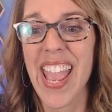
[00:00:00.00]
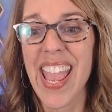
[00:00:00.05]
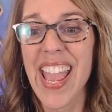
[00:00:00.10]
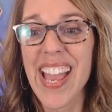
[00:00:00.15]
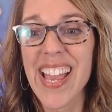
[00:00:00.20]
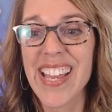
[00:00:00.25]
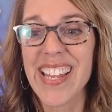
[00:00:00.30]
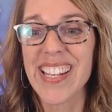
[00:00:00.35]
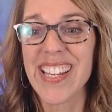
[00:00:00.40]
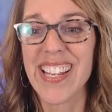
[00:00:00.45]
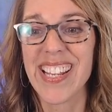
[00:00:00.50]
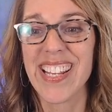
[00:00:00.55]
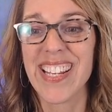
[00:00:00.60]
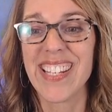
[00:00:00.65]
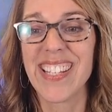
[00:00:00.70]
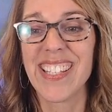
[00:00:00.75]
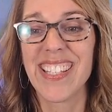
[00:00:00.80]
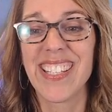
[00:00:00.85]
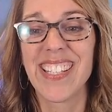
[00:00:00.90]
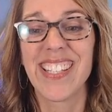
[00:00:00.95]
And
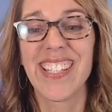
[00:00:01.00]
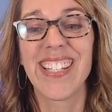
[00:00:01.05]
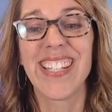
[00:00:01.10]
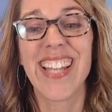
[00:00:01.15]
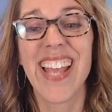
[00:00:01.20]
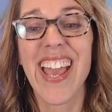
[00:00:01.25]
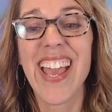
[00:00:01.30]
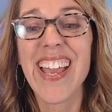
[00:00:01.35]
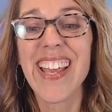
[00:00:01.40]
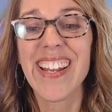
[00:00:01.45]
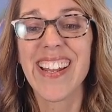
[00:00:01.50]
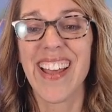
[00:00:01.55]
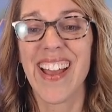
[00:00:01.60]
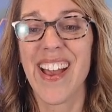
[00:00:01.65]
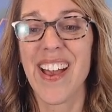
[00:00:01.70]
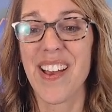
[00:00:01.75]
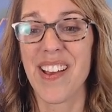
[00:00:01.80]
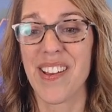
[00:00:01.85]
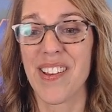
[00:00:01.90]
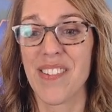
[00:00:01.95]
instead instead
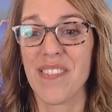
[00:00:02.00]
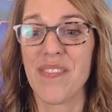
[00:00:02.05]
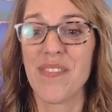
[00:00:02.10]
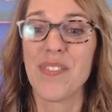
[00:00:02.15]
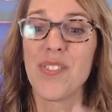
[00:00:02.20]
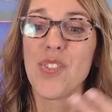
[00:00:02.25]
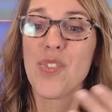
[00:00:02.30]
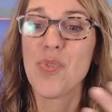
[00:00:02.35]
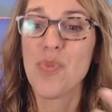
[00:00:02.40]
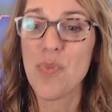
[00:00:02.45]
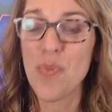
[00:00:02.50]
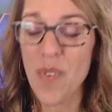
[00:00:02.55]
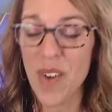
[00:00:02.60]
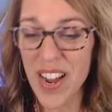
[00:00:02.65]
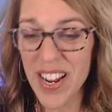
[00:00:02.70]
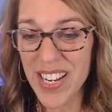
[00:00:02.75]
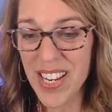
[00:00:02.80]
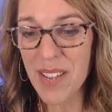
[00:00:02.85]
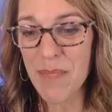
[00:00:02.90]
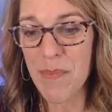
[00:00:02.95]
of
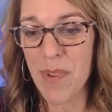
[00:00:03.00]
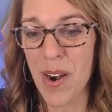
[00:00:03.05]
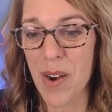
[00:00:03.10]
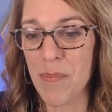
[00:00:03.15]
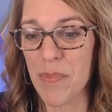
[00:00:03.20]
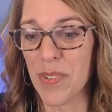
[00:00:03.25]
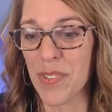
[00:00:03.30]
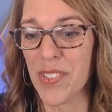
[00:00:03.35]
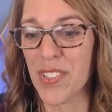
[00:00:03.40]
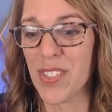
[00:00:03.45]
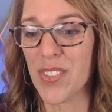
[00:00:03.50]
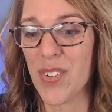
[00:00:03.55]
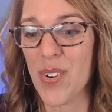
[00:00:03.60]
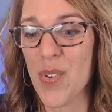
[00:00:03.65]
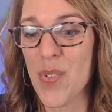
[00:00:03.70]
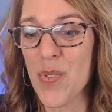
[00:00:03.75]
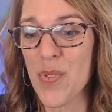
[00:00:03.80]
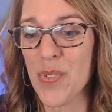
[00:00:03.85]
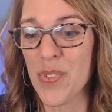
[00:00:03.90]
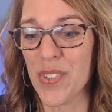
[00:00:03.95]
20 marbles
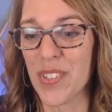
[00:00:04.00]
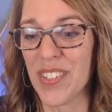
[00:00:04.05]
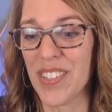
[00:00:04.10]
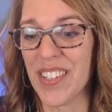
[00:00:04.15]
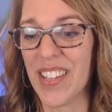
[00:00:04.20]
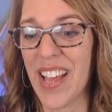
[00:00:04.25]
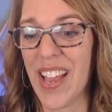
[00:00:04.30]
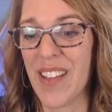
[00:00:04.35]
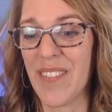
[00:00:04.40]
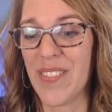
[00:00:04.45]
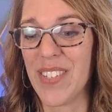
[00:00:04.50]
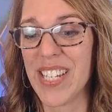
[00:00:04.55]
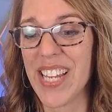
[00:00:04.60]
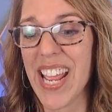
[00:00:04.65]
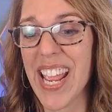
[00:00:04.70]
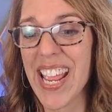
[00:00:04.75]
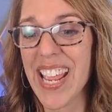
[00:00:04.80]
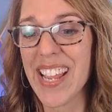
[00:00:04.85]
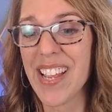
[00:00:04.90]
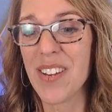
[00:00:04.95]
total, I've
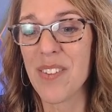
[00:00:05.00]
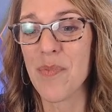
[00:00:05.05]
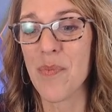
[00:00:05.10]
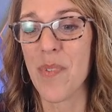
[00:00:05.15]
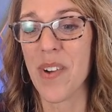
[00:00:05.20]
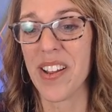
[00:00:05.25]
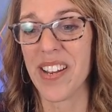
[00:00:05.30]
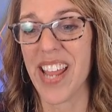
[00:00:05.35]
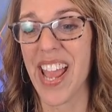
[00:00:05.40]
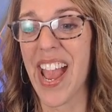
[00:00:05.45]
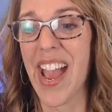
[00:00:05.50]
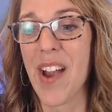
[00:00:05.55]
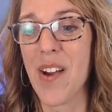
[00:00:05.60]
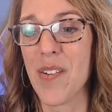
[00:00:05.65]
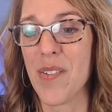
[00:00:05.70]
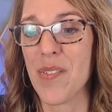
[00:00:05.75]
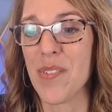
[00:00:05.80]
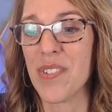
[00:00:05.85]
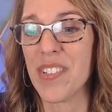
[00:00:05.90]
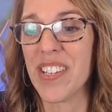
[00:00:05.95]
taken one
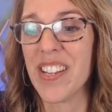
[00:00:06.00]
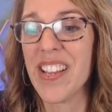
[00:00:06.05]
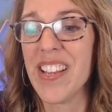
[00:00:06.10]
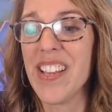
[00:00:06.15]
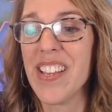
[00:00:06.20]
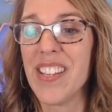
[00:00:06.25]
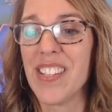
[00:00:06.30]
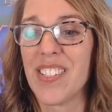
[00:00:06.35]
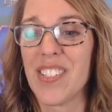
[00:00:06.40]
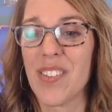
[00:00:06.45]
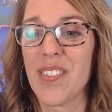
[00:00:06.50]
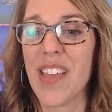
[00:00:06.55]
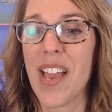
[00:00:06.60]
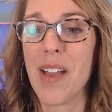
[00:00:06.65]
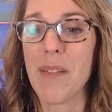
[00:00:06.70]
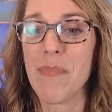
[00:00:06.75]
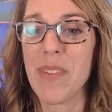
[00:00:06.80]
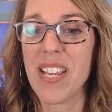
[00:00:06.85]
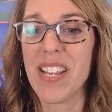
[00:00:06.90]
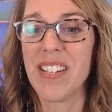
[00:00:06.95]
out. So
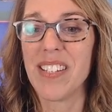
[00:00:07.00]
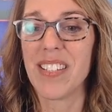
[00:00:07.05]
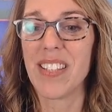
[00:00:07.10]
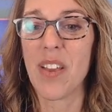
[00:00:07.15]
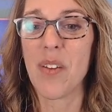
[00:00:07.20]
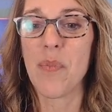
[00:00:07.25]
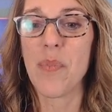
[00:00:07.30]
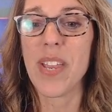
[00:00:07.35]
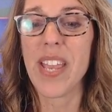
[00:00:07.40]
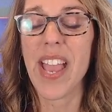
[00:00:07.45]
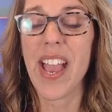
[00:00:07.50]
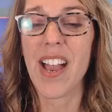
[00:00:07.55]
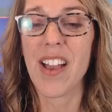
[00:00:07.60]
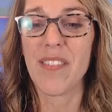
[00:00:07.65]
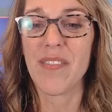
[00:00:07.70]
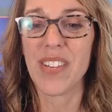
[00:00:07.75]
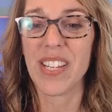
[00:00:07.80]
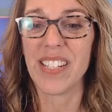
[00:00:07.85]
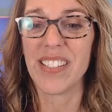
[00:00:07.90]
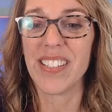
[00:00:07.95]
that means that we
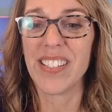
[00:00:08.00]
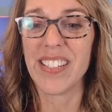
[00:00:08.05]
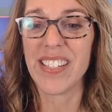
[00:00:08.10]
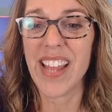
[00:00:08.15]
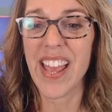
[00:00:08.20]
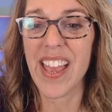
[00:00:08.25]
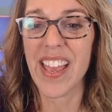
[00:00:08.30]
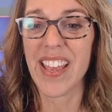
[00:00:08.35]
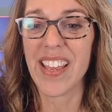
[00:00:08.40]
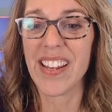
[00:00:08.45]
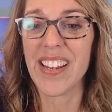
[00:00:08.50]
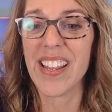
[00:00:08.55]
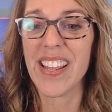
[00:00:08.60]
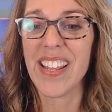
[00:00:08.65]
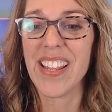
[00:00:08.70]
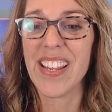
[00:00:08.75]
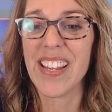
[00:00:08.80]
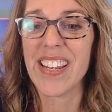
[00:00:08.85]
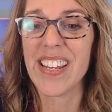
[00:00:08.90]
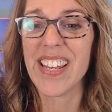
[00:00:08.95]
have instead
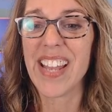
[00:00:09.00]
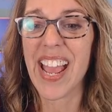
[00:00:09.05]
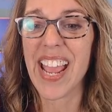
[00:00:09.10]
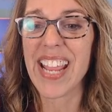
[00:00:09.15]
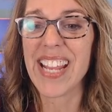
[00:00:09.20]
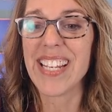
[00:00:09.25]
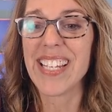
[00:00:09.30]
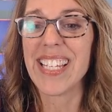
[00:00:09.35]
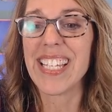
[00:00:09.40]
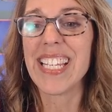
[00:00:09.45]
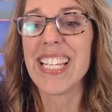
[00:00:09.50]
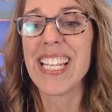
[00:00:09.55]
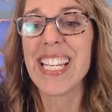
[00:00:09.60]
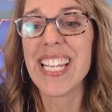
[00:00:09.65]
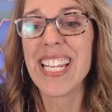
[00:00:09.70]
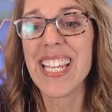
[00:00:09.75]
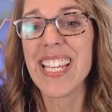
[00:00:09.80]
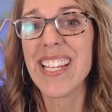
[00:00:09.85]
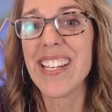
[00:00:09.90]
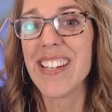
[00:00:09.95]

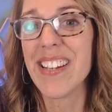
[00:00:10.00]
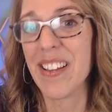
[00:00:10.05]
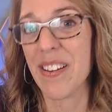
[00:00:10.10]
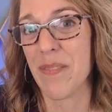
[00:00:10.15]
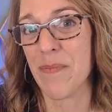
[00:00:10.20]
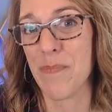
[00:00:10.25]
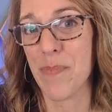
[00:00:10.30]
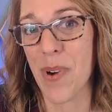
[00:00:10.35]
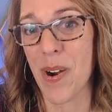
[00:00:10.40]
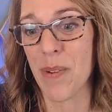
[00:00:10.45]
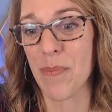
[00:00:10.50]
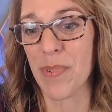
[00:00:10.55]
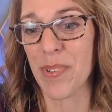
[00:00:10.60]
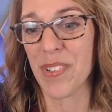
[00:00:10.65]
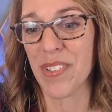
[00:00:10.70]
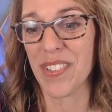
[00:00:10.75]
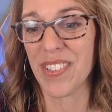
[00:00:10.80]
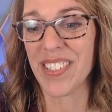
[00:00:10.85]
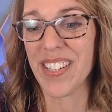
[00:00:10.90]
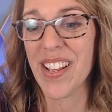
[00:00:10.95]
19
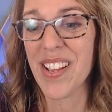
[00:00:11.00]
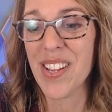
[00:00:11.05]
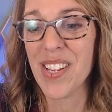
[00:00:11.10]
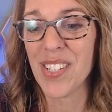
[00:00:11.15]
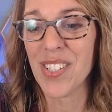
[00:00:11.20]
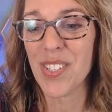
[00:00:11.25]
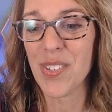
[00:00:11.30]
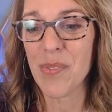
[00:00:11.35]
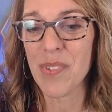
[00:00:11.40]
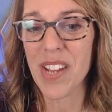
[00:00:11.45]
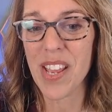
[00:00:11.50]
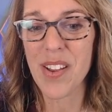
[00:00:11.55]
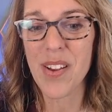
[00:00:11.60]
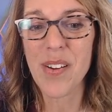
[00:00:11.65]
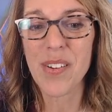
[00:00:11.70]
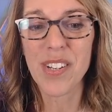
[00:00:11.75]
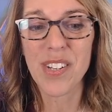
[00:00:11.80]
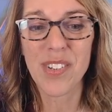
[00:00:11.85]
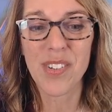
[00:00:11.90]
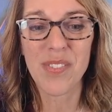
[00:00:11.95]
marbles. So when I
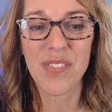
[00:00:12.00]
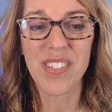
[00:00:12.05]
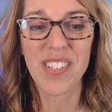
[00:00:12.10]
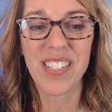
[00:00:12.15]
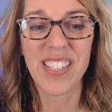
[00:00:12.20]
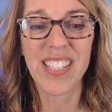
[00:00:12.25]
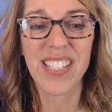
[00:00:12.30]
go to do the